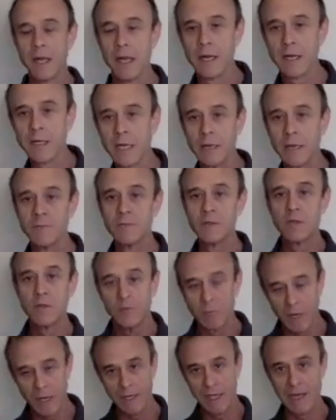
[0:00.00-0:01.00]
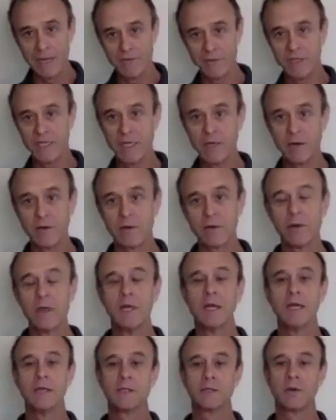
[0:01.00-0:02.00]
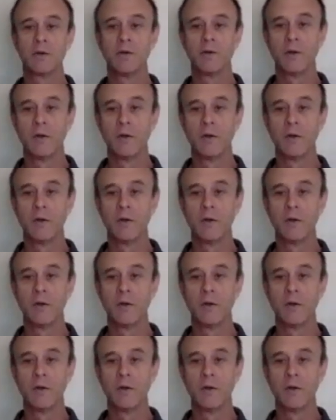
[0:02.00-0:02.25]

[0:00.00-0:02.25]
of times you might have a tear, and so